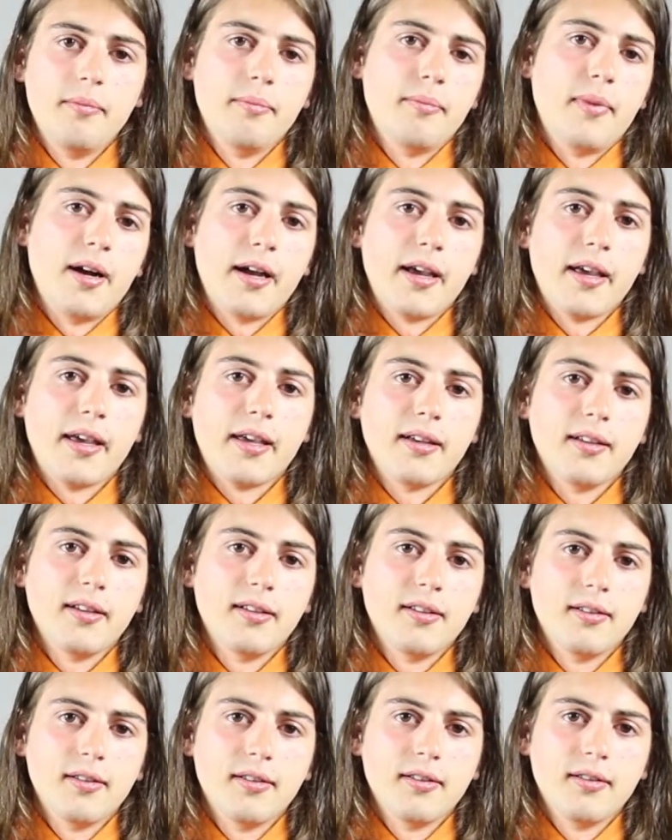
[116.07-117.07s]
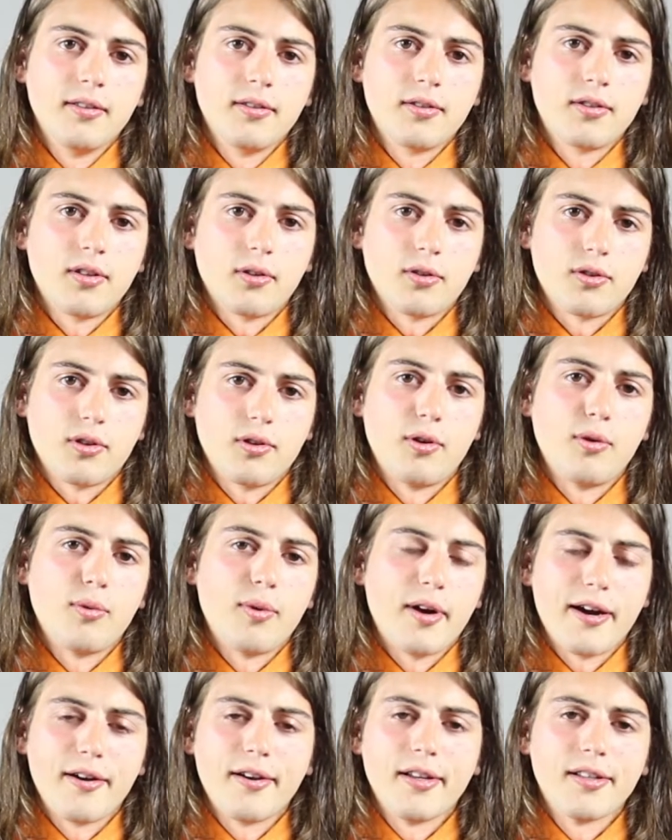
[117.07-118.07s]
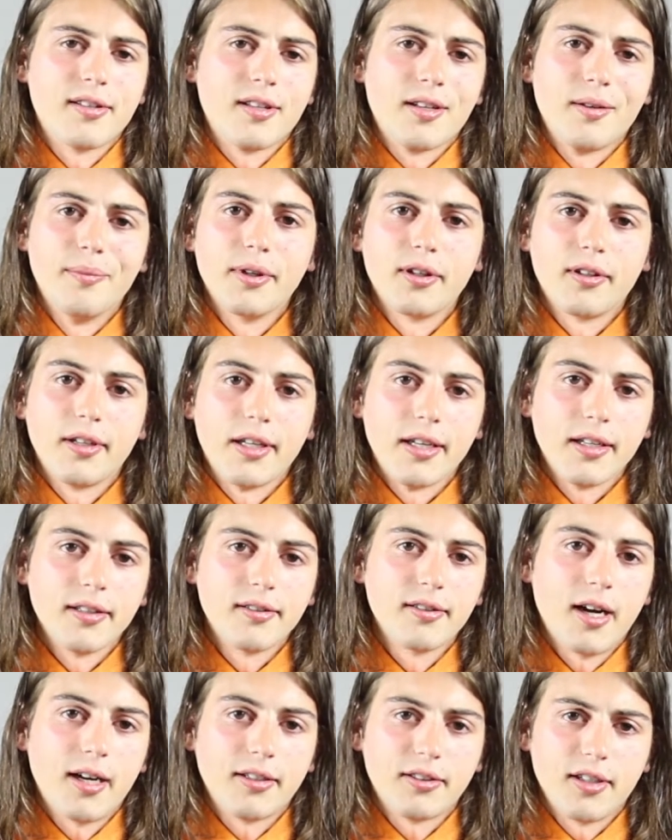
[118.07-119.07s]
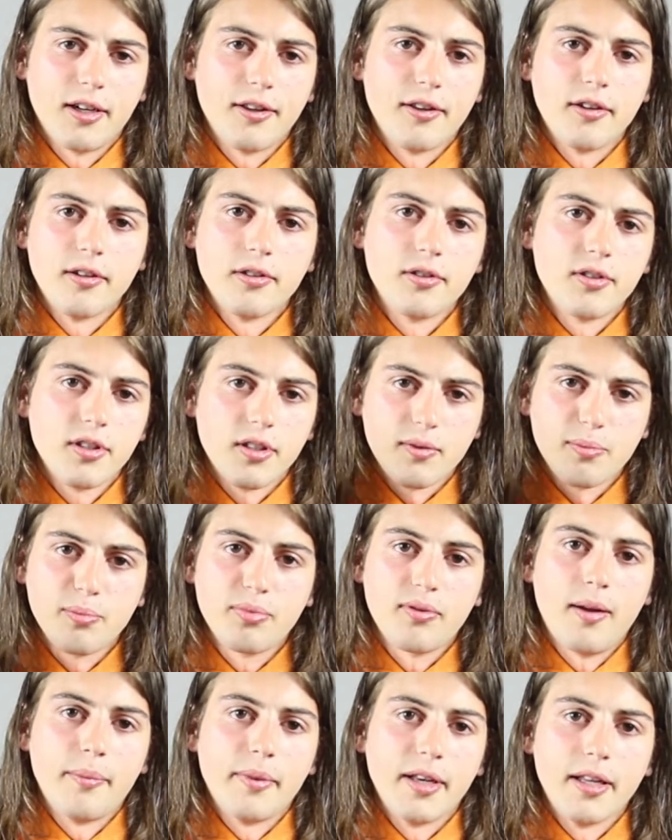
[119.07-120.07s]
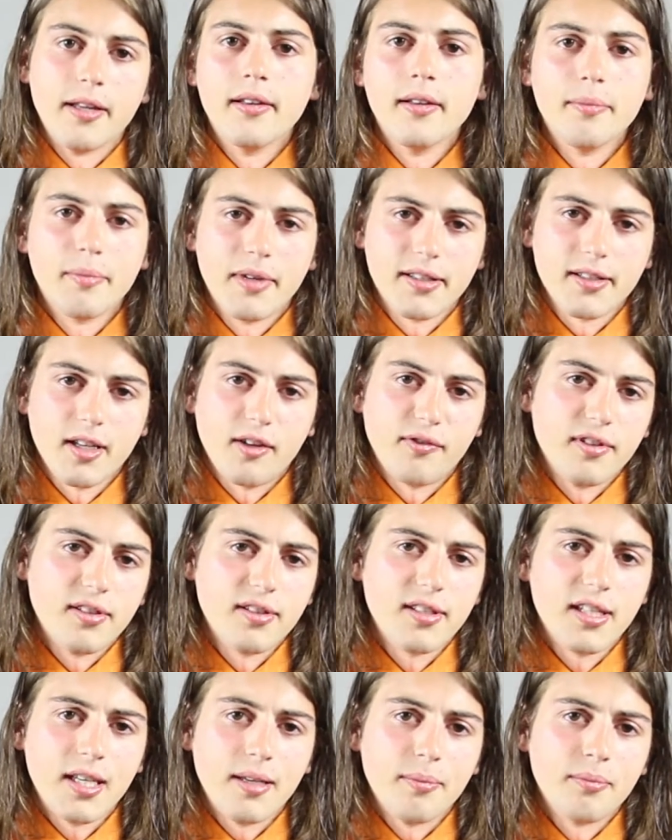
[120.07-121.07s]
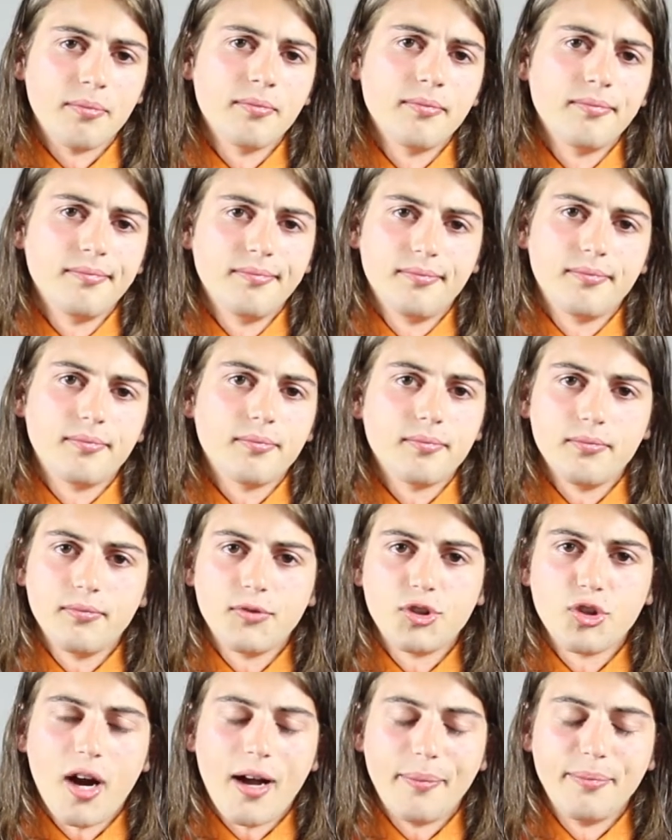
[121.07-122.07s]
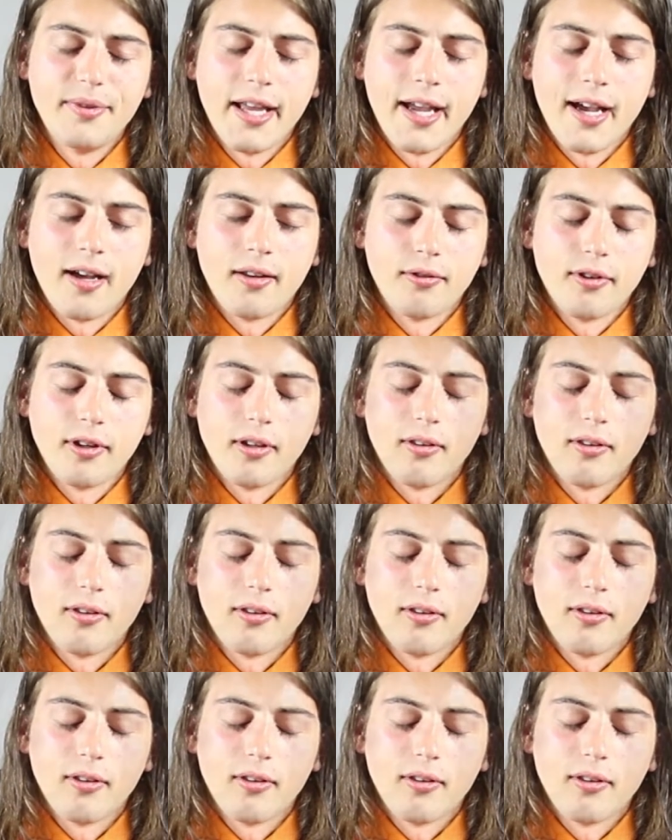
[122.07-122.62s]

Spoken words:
My social awareness and ability to talk to others just plummeted. My self-esteem dropped down real